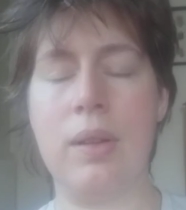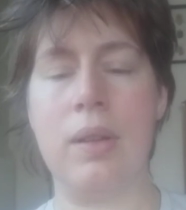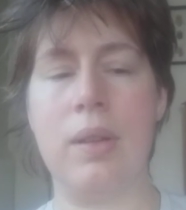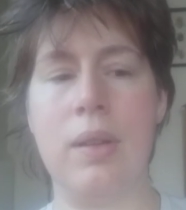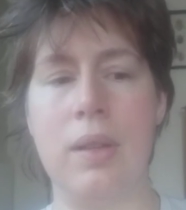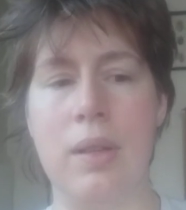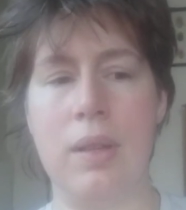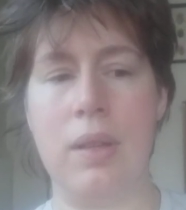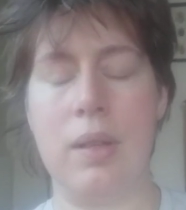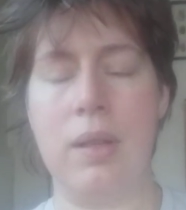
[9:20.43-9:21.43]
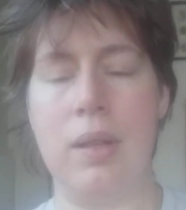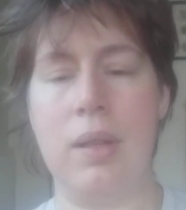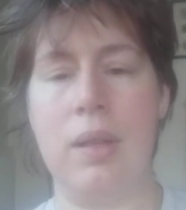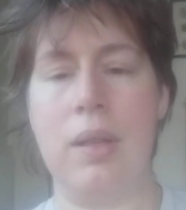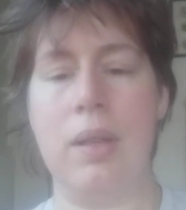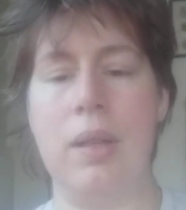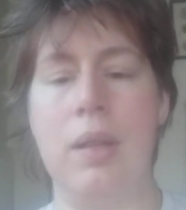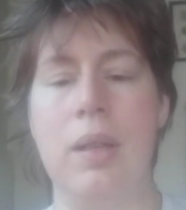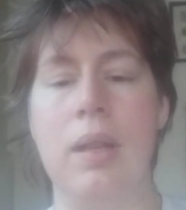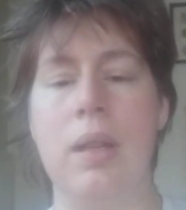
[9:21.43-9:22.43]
(silence)